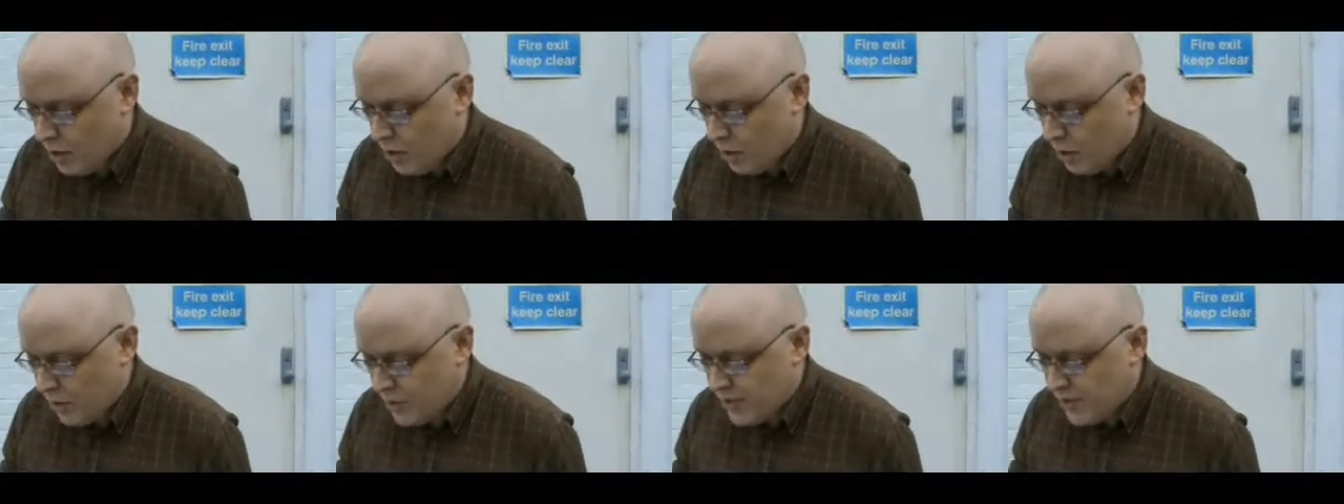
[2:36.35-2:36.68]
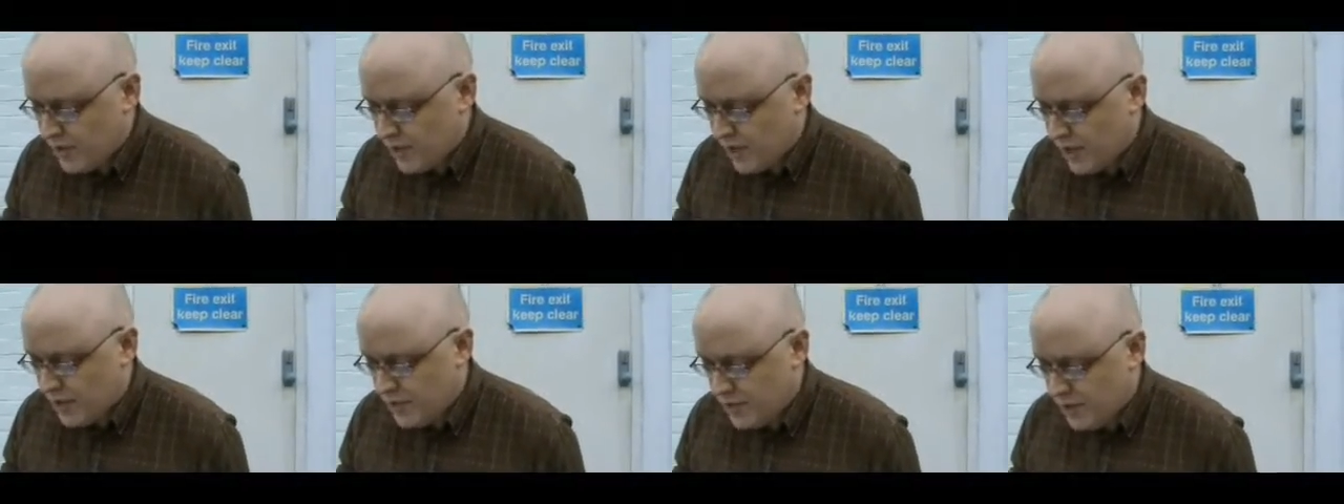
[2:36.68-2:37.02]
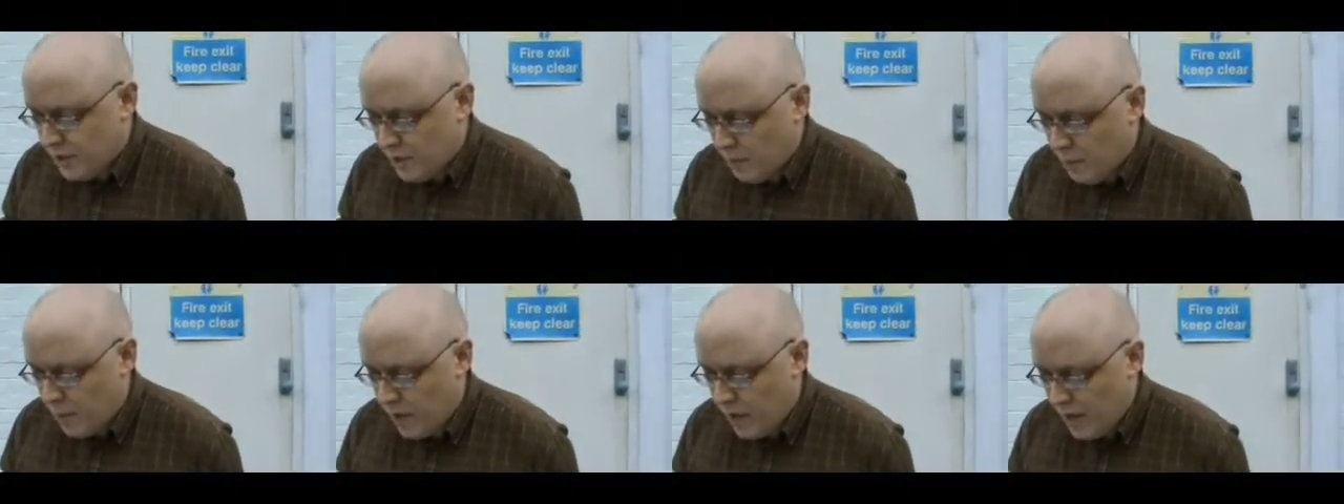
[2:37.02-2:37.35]
no
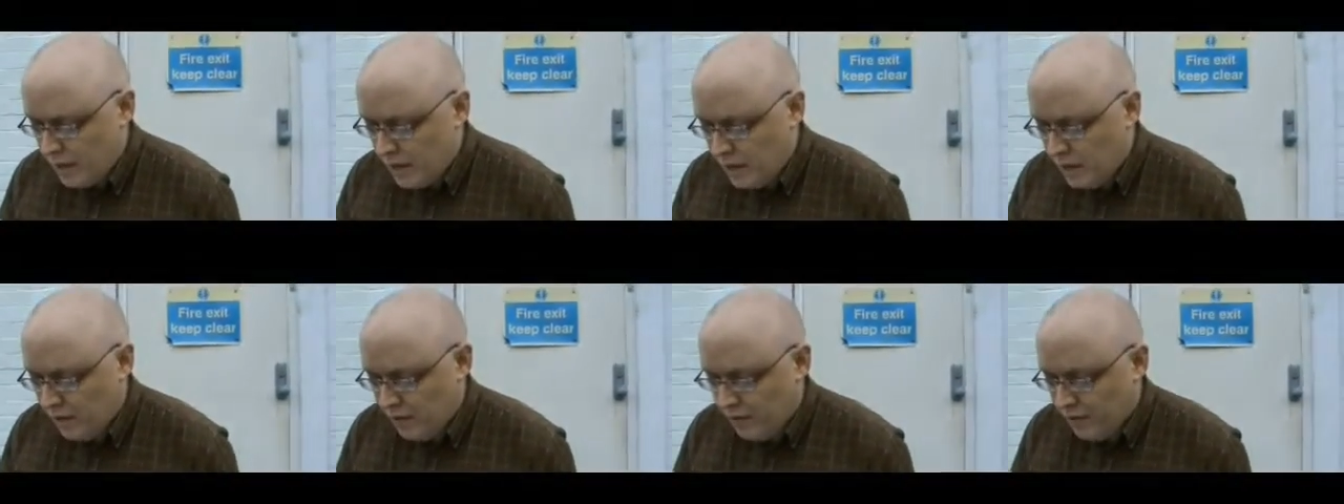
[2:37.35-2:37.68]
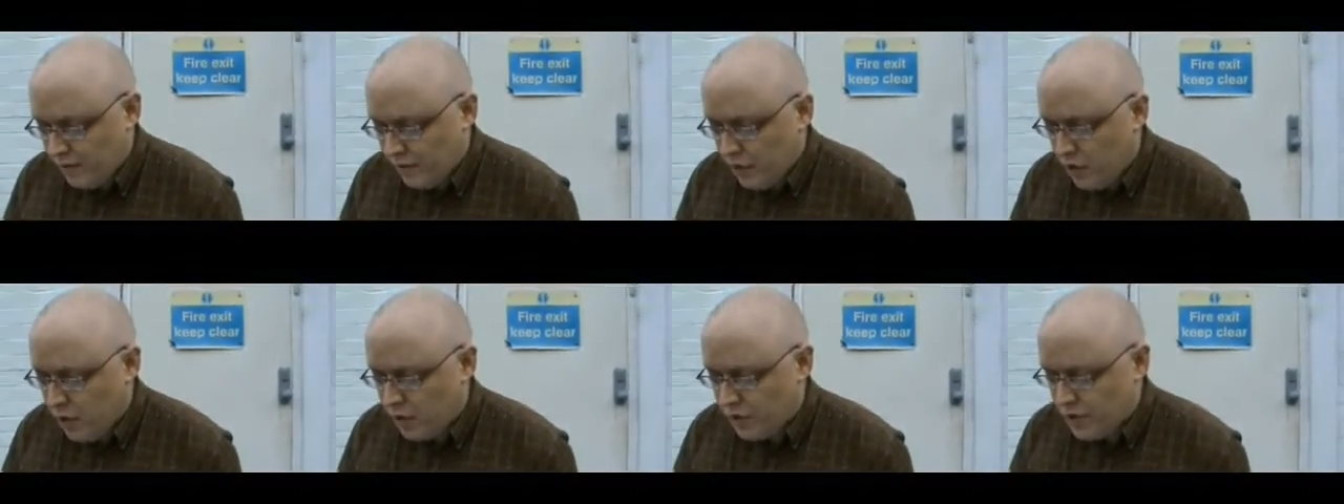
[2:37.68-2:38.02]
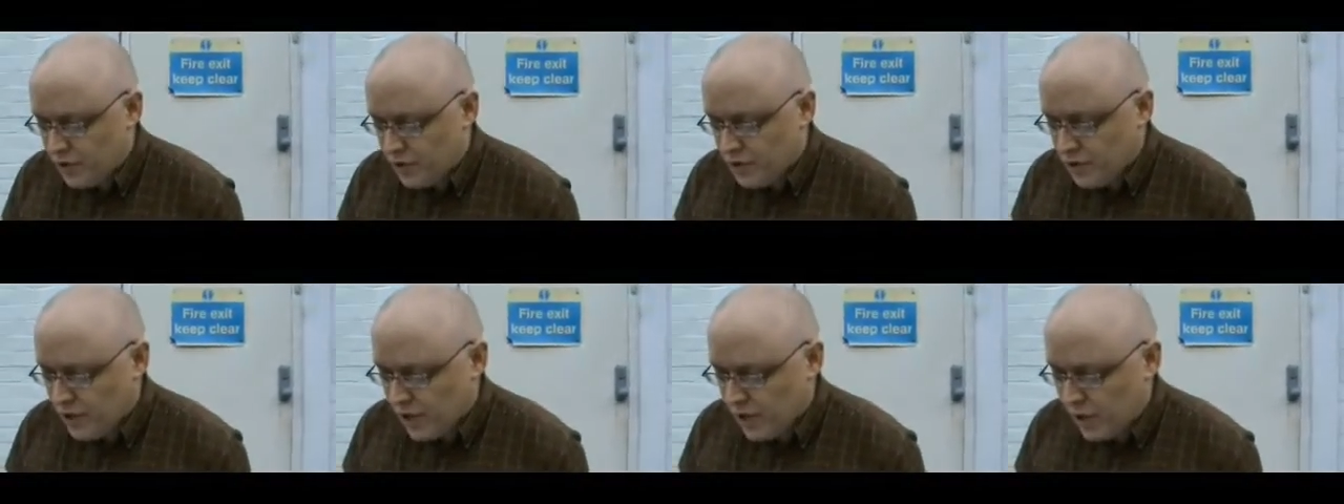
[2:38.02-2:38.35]
assessing the menu for
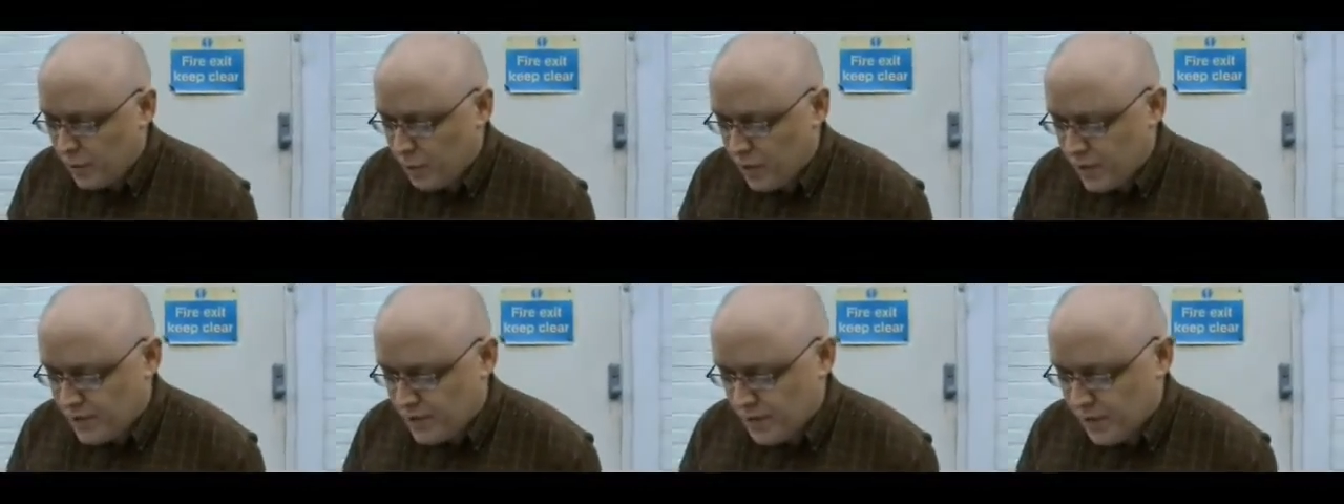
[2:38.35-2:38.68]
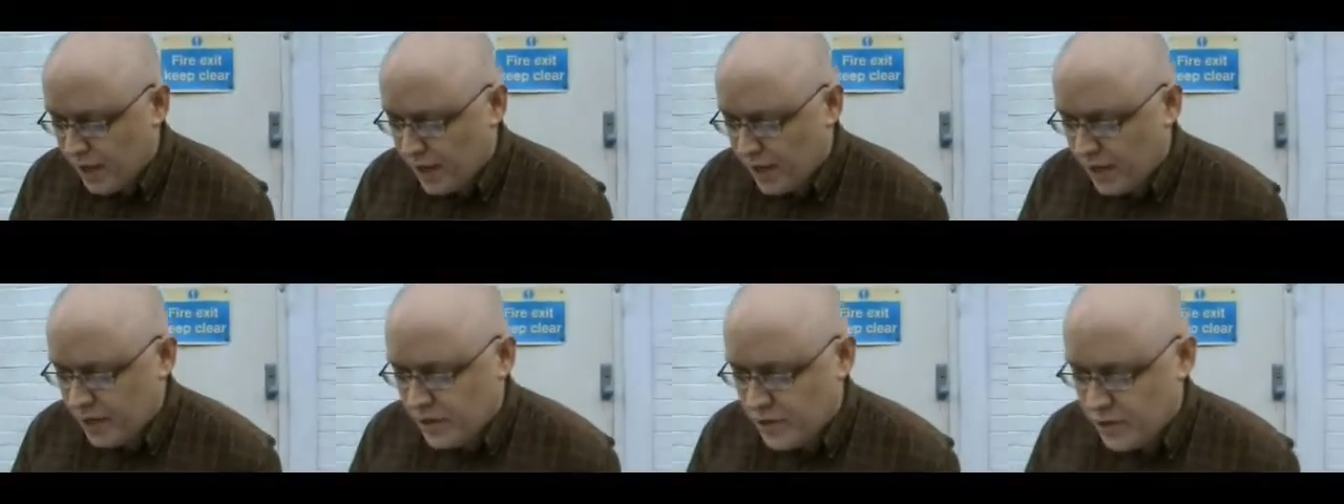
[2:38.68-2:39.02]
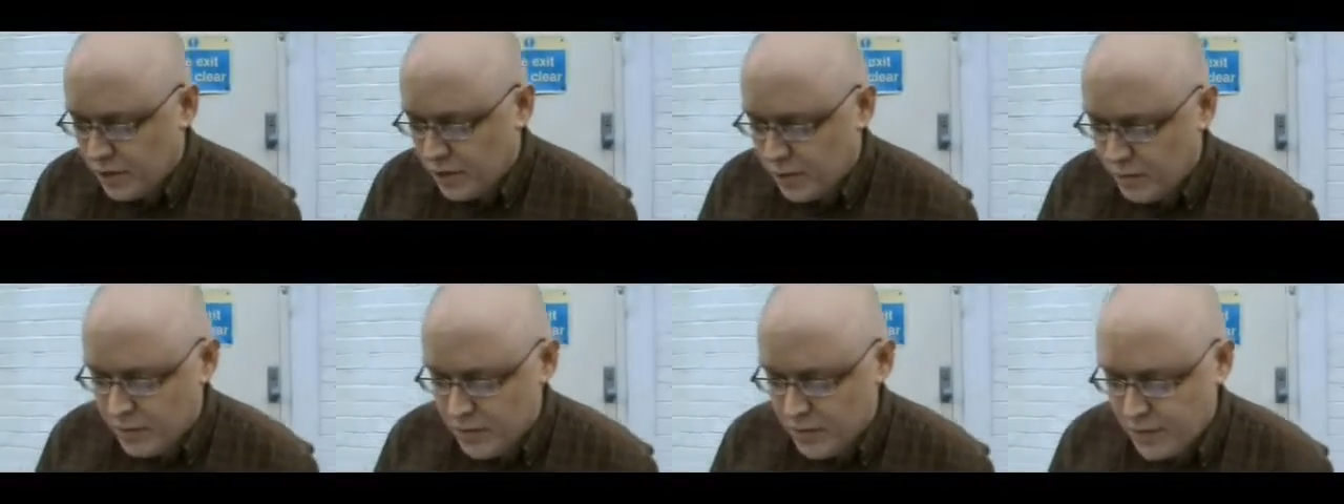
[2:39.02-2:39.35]
the cheapest
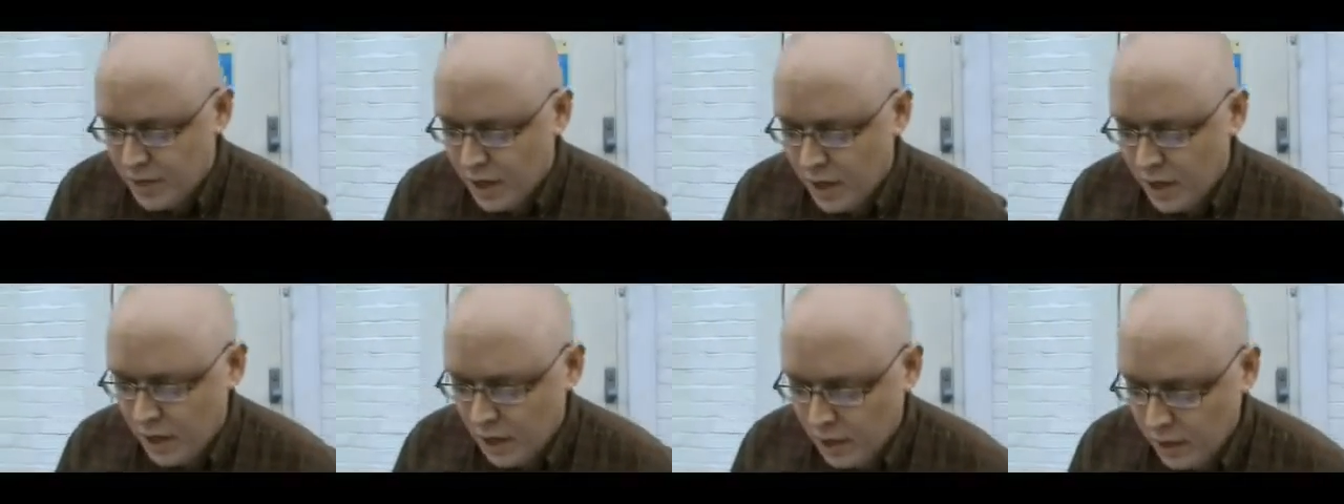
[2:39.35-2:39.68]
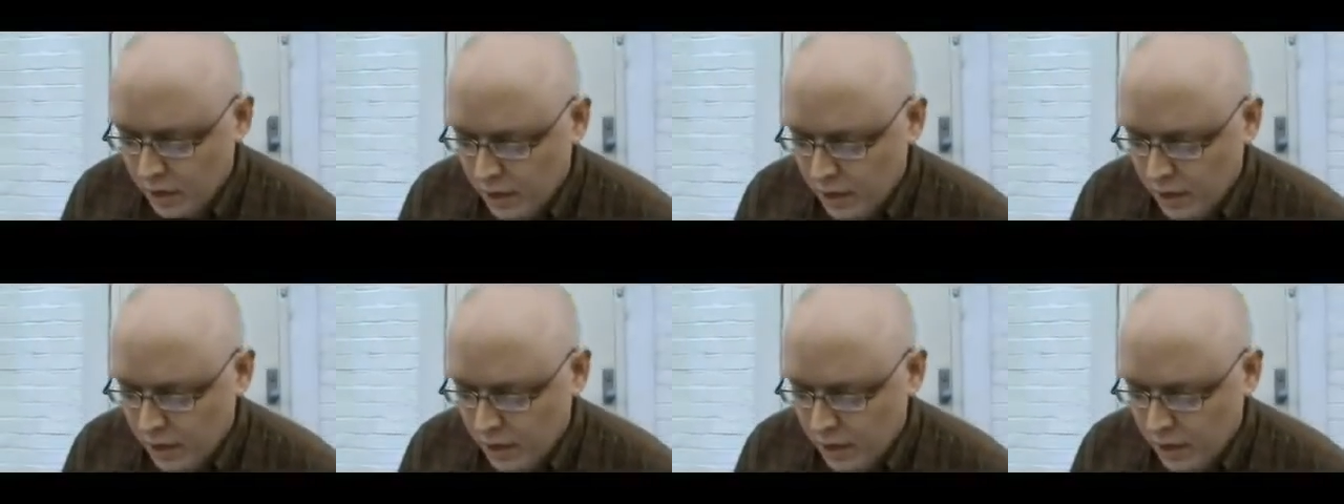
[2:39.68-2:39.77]
items,